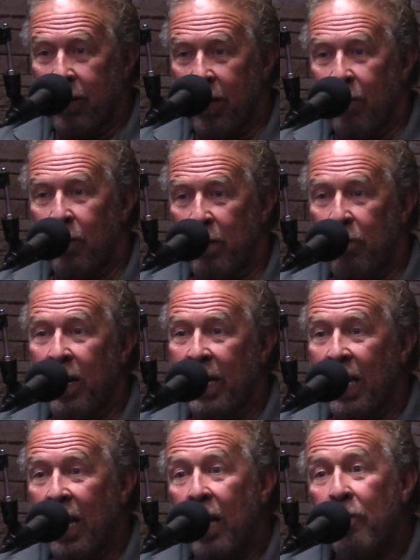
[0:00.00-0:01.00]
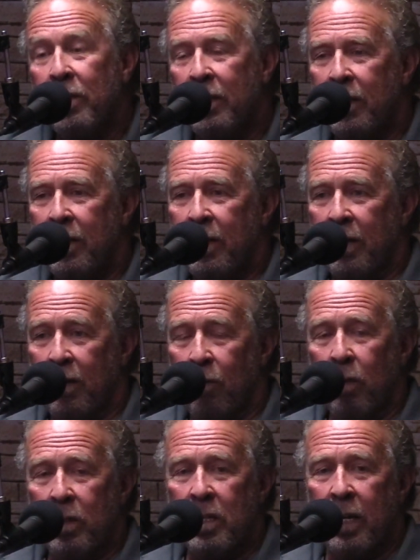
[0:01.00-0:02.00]
You know, when I finally left. Yeah.
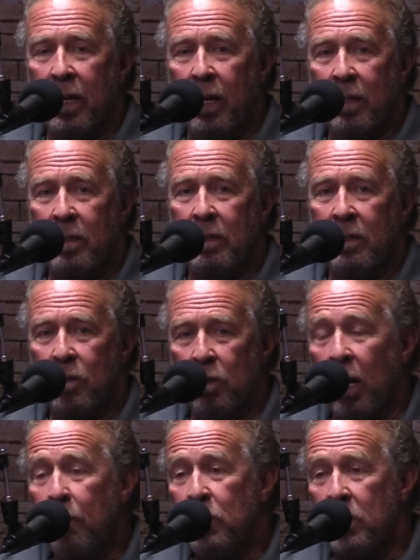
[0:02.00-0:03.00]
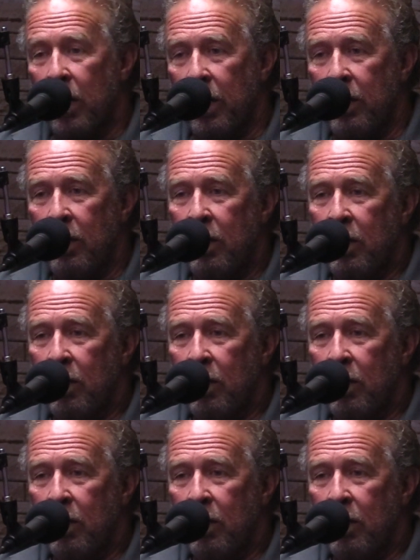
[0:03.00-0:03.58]
And once I got to the job site,